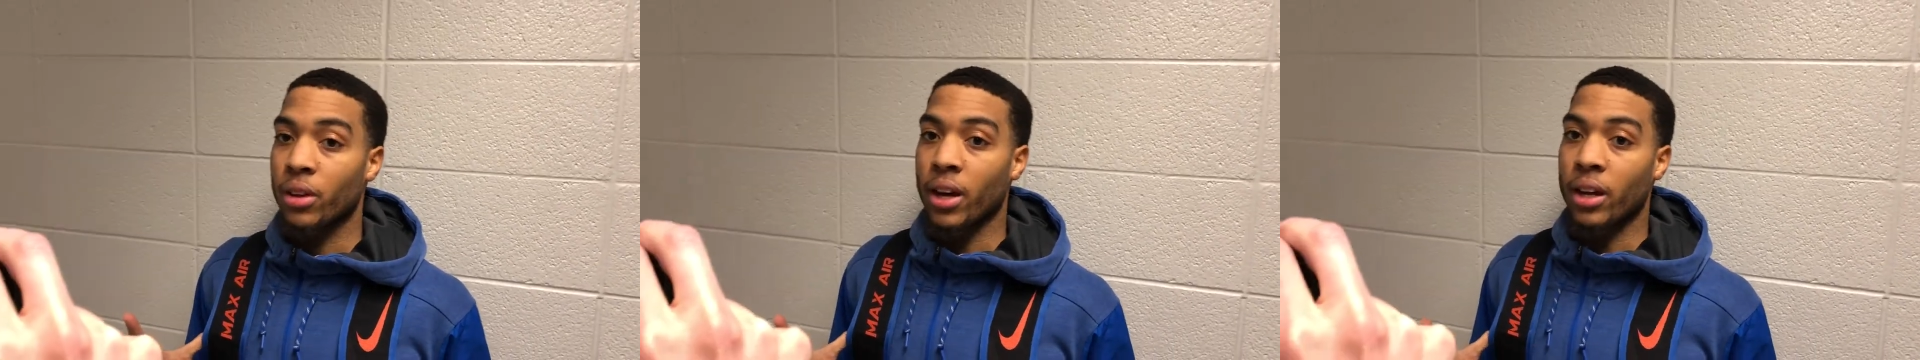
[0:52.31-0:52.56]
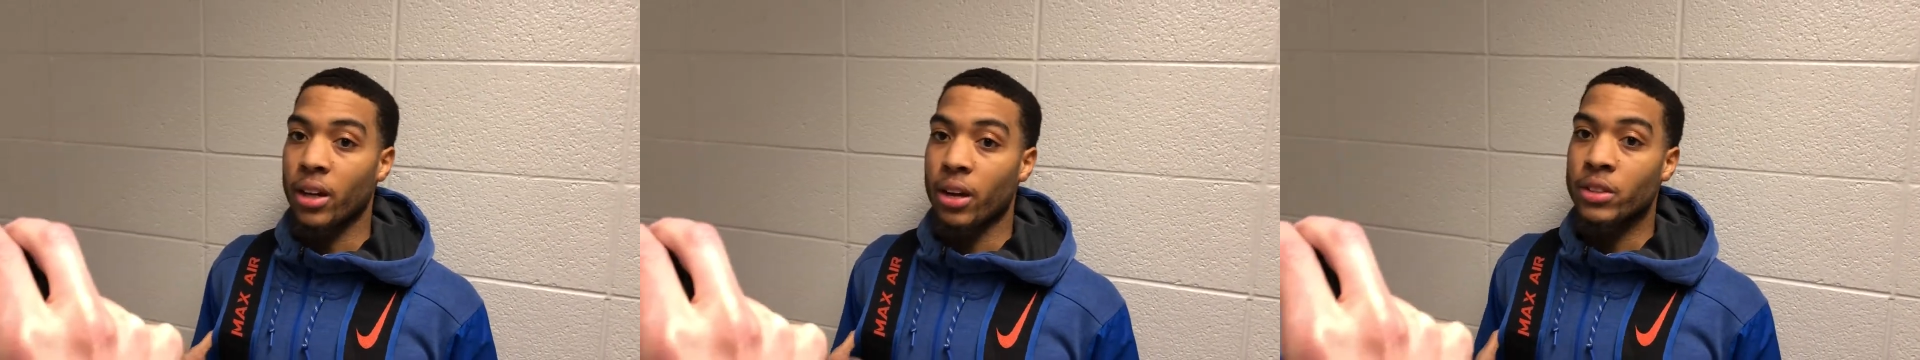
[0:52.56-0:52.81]

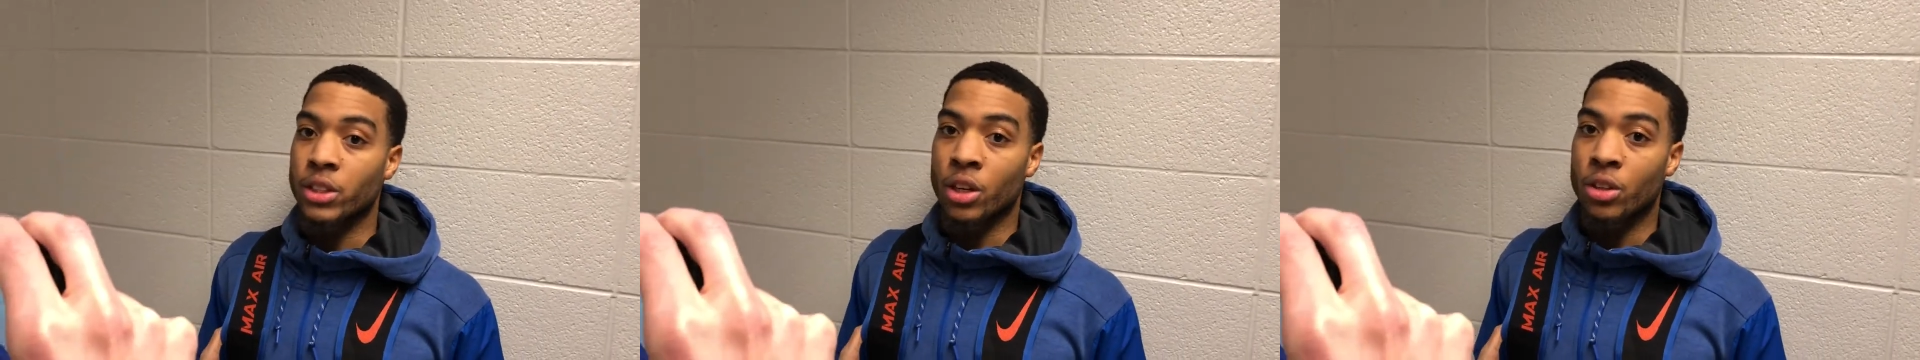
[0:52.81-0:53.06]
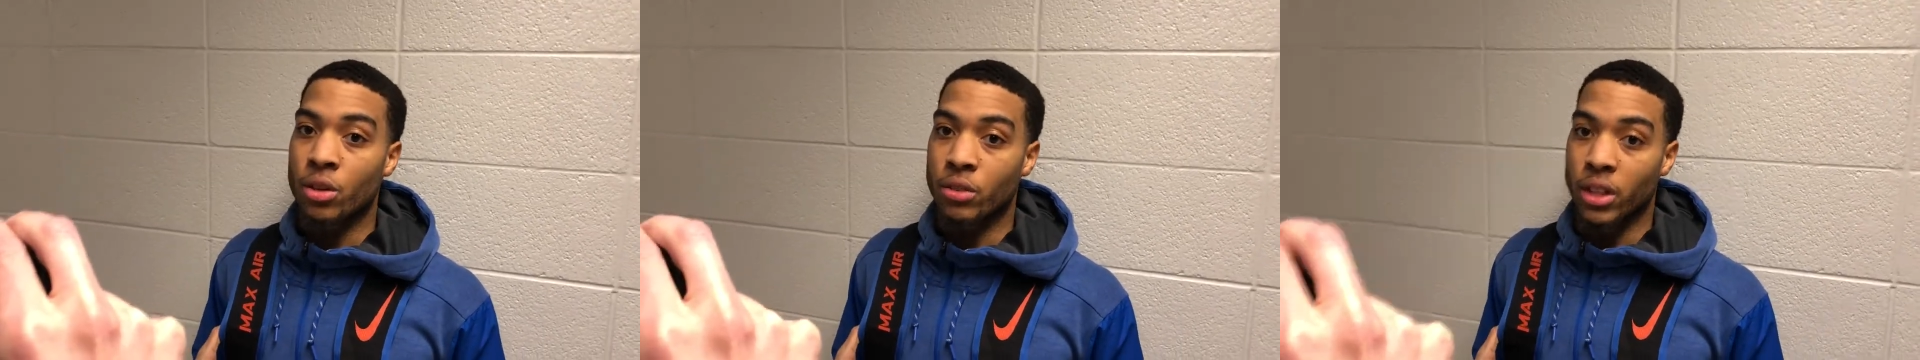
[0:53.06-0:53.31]
like every
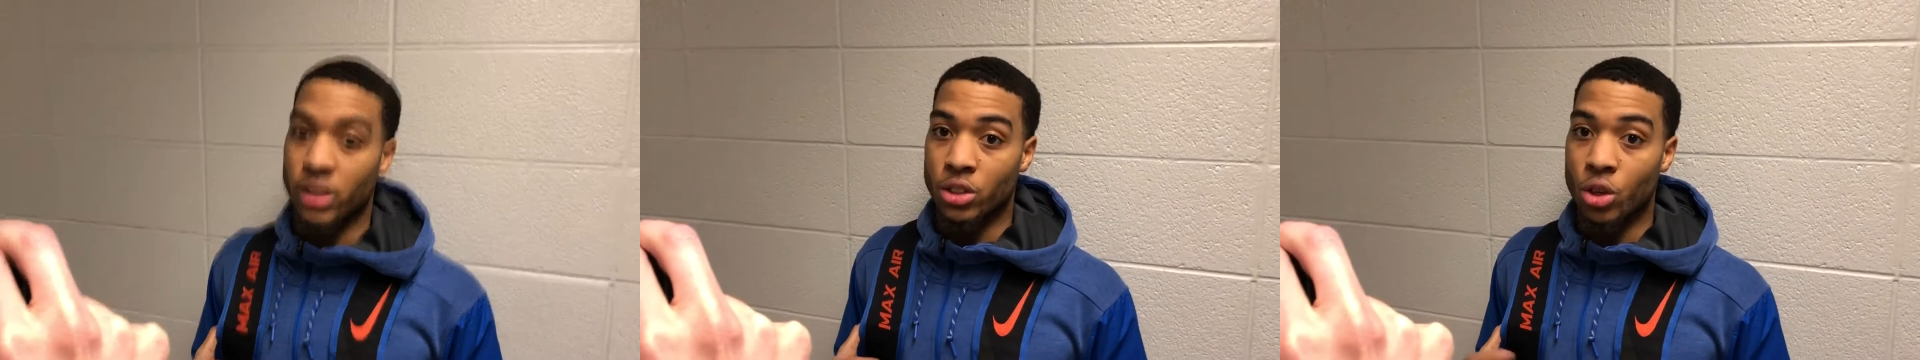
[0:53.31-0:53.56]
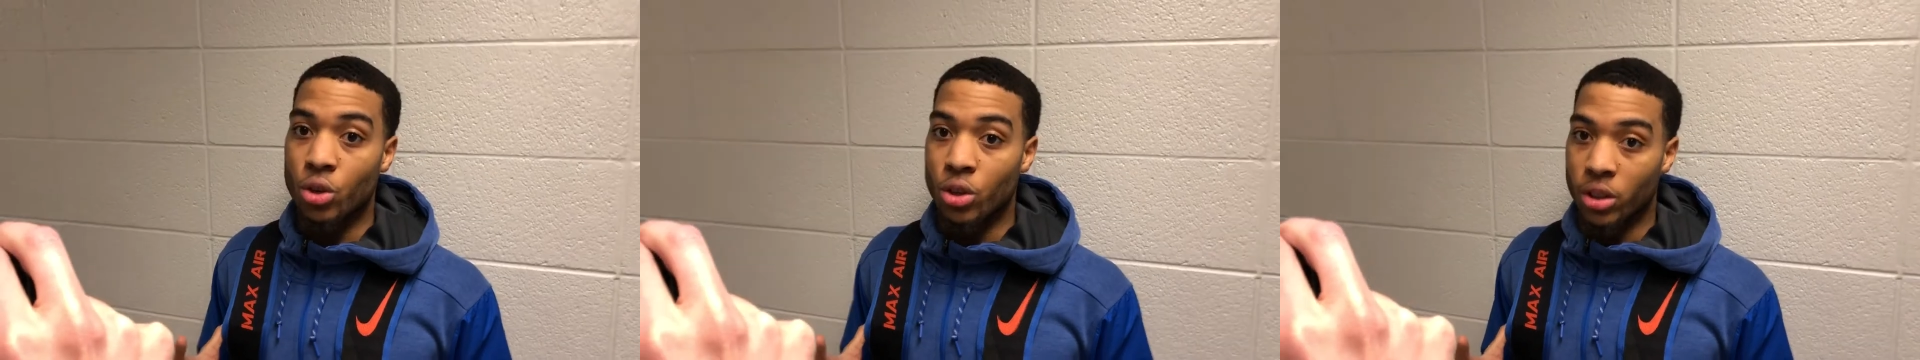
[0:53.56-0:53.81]
turnover they
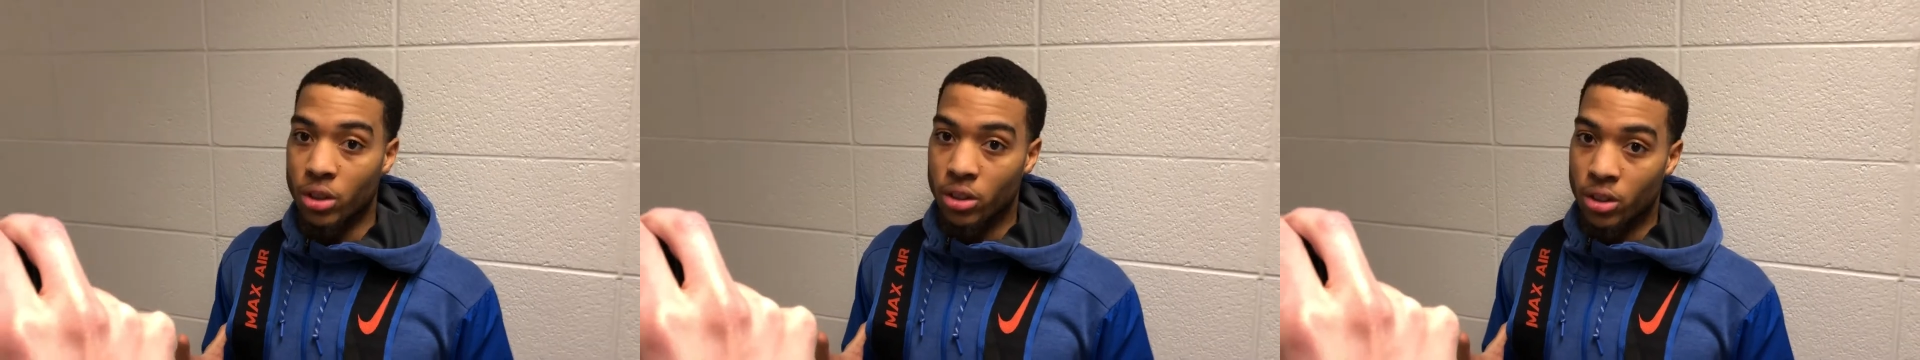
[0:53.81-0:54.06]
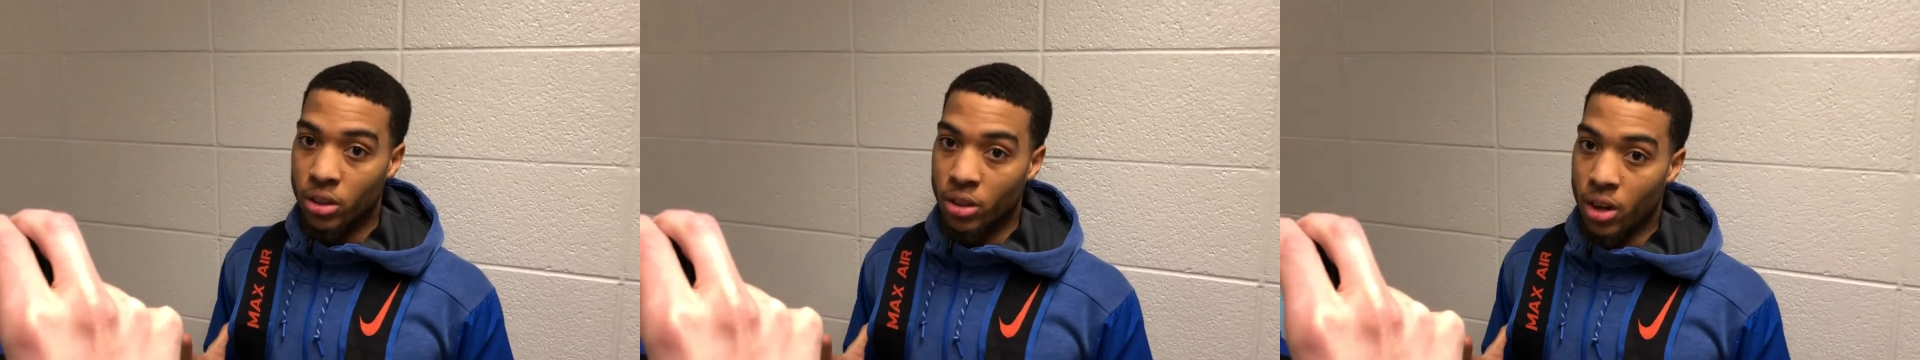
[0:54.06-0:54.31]
scored
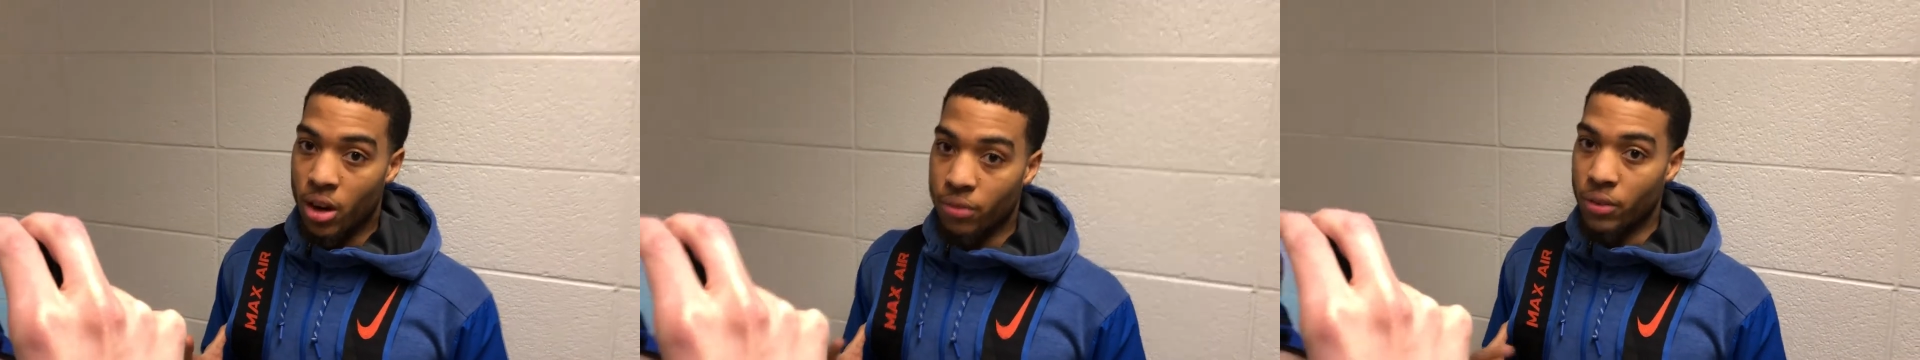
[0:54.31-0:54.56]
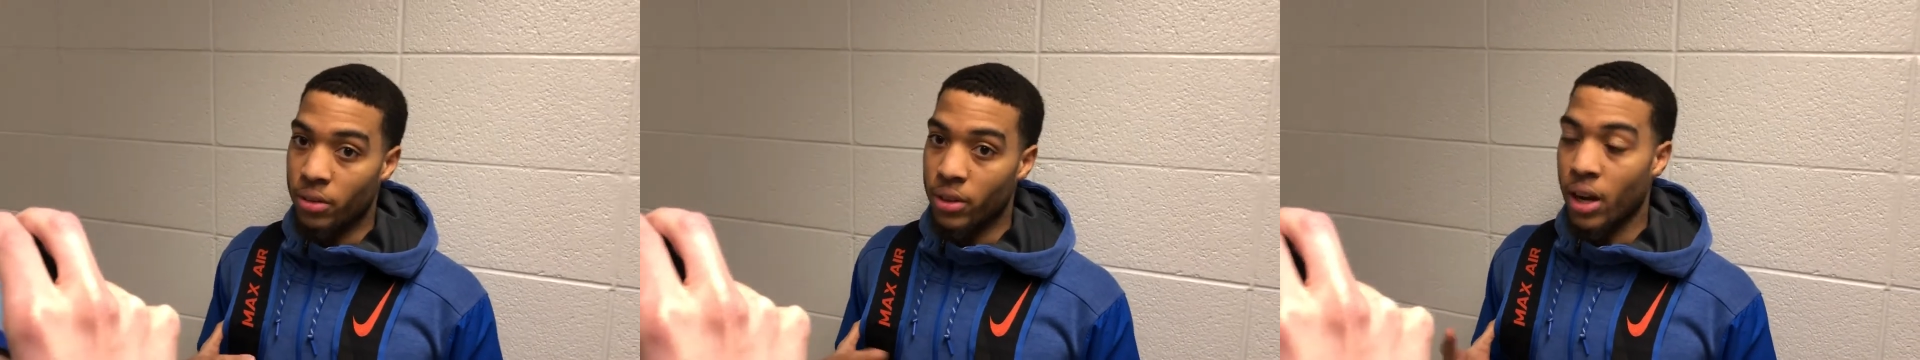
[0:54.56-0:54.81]

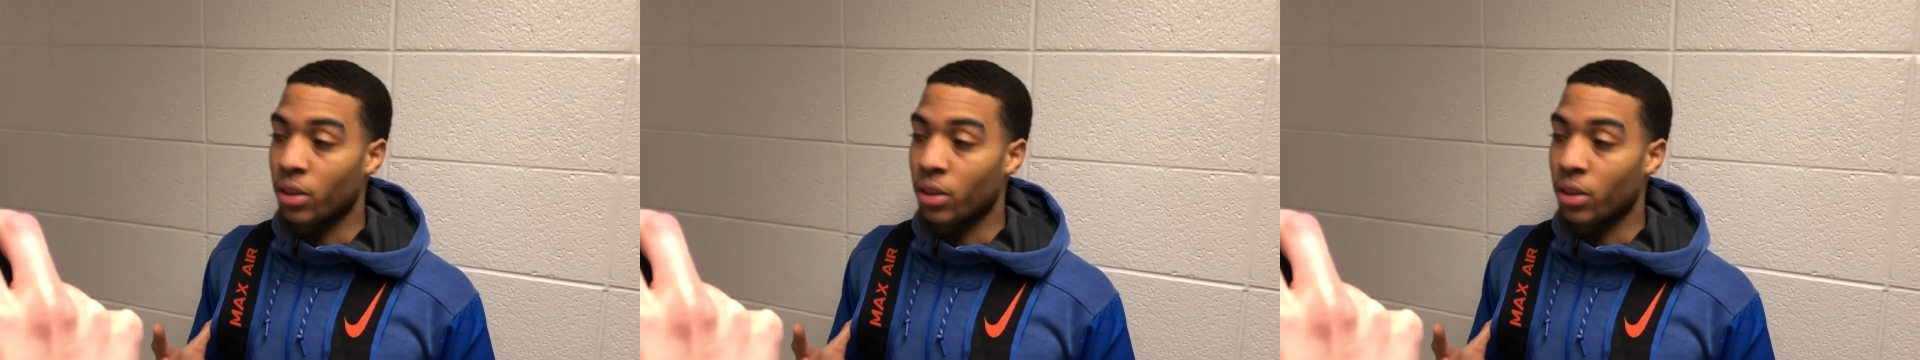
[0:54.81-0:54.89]
off of it.